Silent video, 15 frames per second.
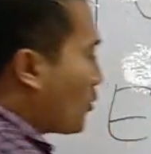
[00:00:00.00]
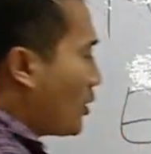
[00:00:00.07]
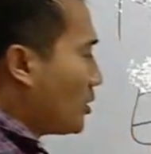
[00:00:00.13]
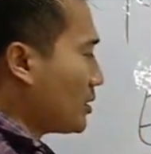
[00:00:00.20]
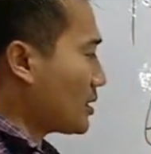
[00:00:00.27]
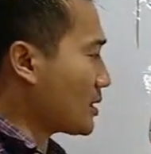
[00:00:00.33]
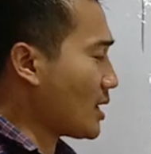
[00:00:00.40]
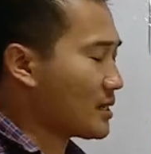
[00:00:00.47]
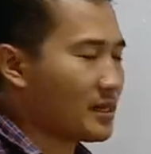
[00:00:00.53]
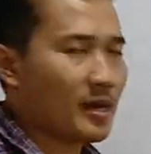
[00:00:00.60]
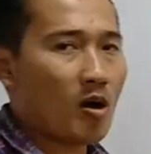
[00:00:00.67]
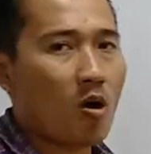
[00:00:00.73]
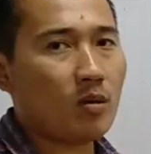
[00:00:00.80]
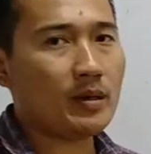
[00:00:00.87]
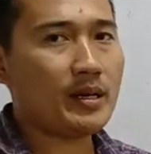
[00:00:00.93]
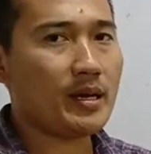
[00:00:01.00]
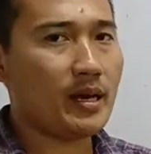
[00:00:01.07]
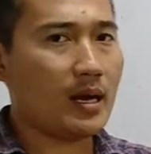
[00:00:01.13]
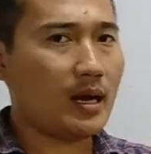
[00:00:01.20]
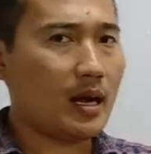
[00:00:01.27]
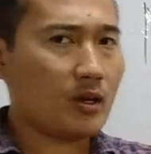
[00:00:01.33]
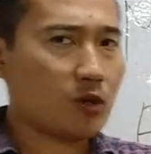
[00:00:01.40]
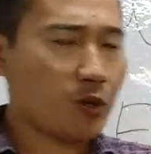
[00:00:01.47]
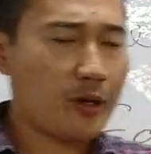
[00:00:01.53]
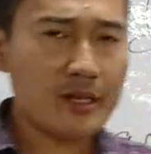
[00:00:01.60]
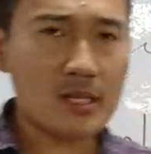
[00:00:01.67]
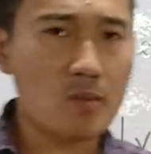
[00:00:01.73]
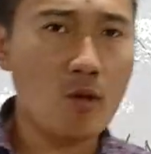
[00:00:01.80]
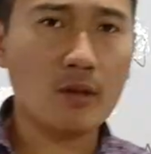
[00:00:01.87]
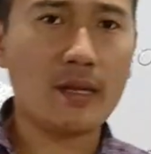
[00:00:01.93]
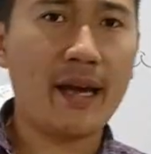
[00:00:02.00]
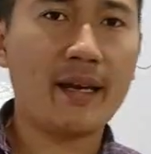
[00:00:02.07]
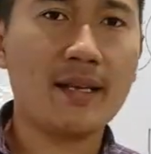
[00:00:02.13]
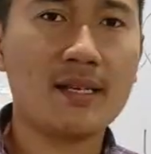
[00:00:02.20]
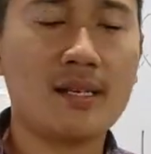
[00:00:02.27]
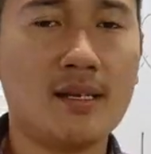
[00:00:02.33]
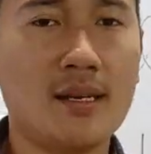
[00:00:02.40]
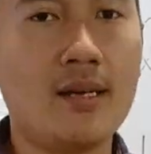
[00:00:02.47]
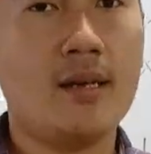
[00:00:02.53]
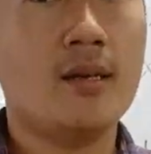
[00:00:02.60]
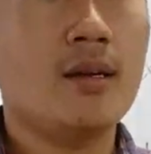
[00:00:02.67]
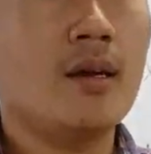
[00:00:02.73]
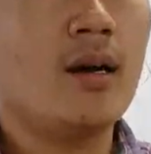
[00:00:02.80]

going to discuss here only 3 small dynasties,